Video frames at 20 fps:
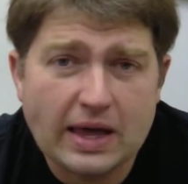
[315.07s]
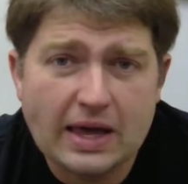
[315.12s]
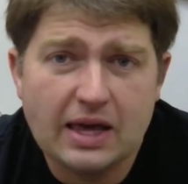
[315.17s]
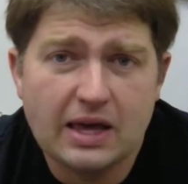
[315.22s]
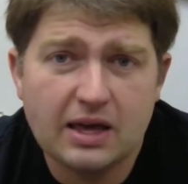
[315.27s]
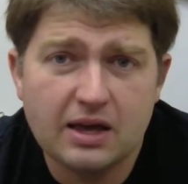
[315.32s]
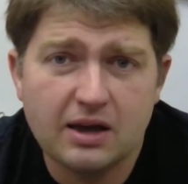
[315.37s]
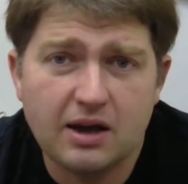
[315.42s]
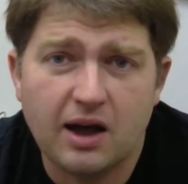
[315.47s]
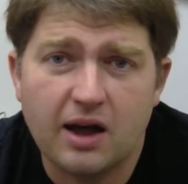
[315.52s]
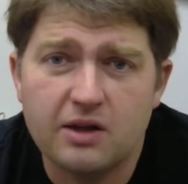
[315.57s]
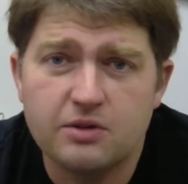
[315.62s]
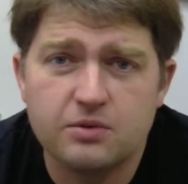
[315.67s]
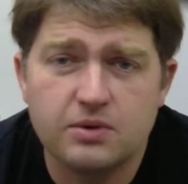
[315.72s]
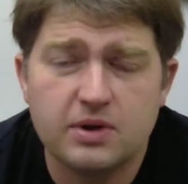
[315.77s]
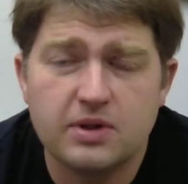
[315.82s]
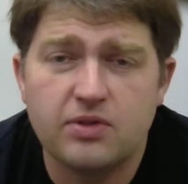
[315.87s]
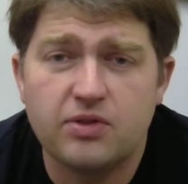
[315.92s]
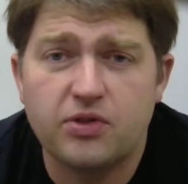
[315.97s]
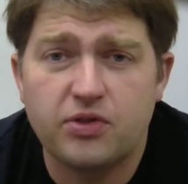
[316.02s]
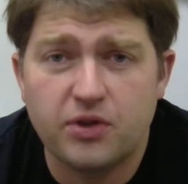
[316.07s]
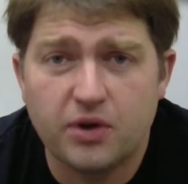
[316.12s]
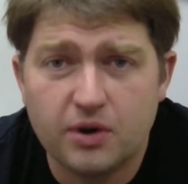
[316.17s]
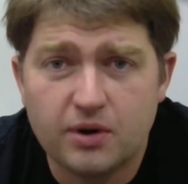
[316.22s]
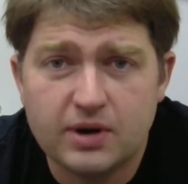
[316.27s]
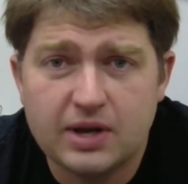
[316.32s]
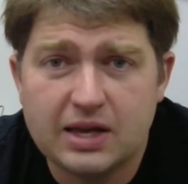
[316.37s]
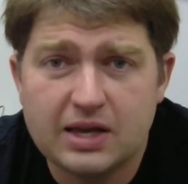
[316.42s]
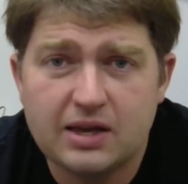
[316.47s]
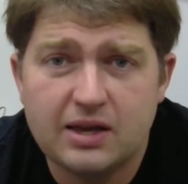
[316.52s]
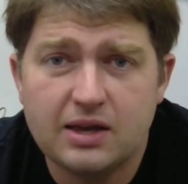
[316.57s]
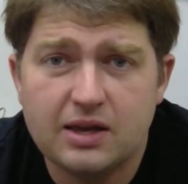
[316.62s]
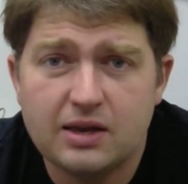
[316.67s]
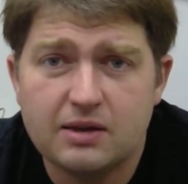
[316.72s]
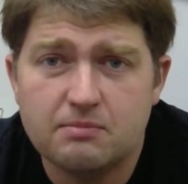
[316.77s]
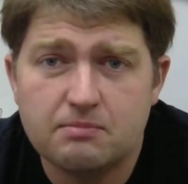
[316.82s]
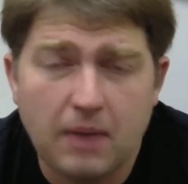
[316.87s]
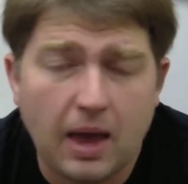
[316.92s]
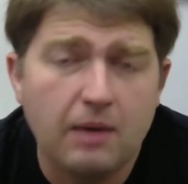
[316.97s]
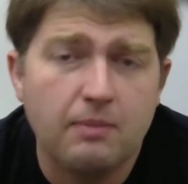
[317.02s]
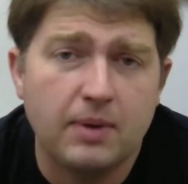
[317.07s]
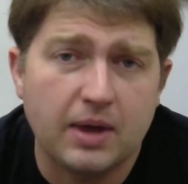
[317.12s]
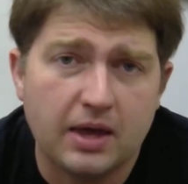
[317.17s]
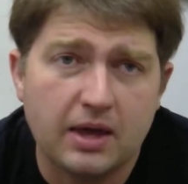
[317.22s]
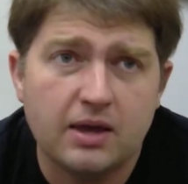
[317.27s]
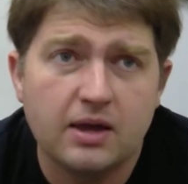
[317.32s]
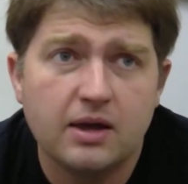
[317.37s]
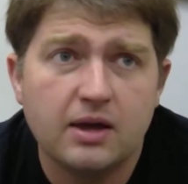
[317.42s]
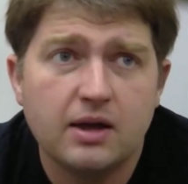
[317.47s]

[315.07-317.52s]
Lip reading: 130, maybe.